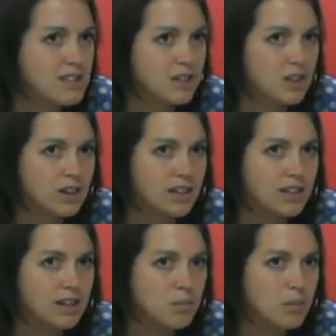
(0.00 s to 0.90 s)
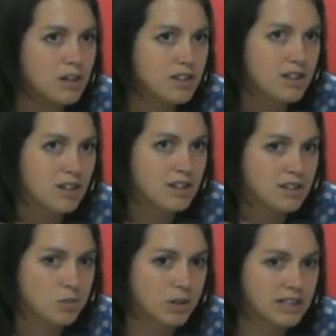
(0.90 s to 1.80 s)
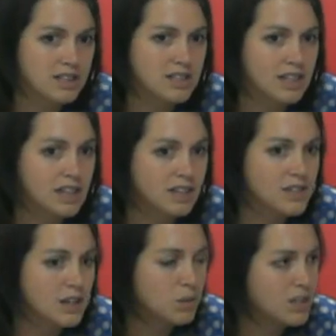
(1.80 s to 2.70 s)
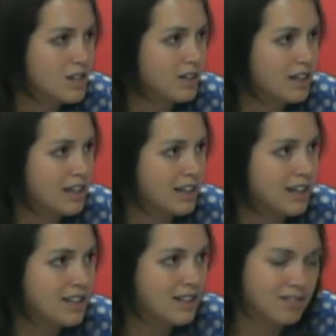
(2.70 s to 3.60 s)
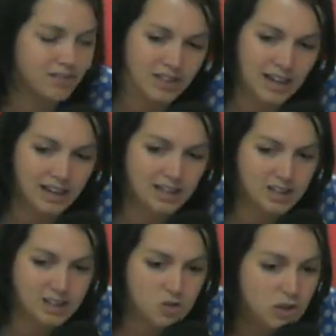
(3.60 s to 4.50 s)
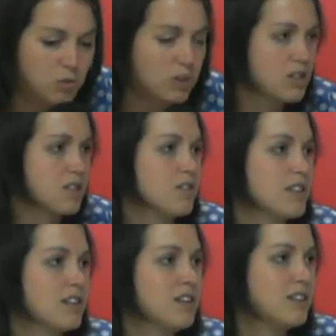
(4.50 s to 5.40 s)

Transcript: So you can impart the knowledge once, and if someone's not getting it, they can just re-watch the video.